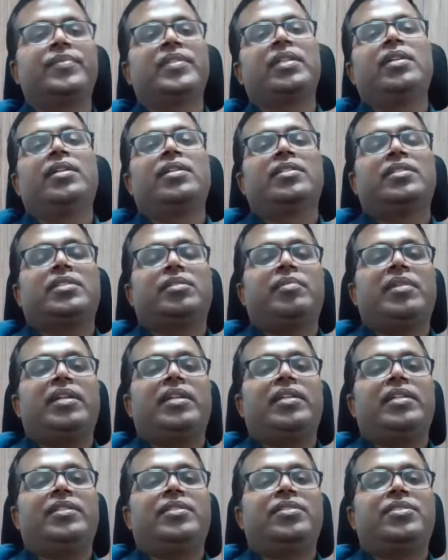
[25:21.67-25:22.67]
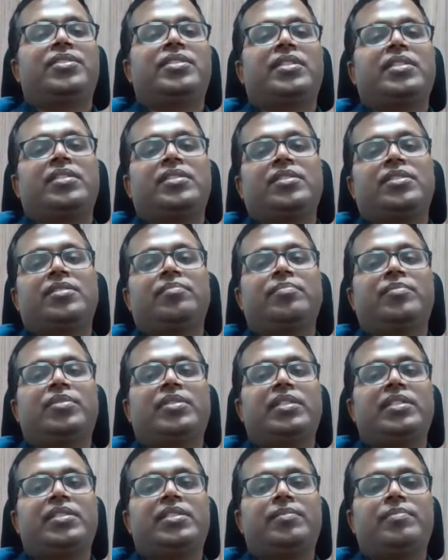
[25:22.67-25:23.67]
Similarly, the status of motile
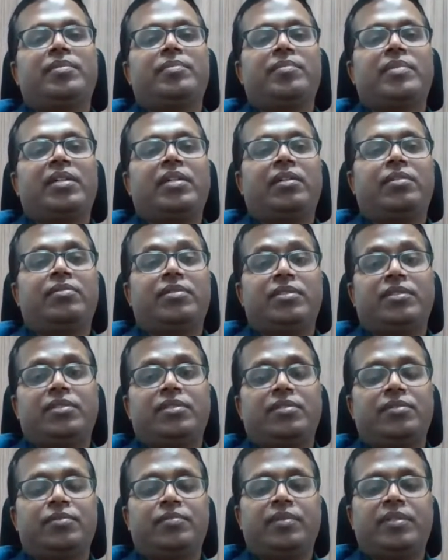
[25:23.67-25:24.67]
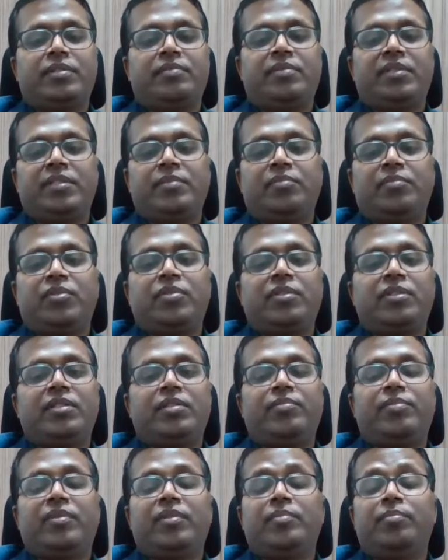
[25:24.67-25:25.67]
sperm count is also very
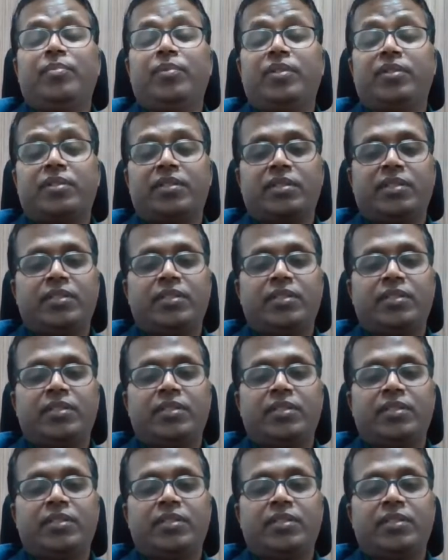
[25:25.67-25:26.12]
important,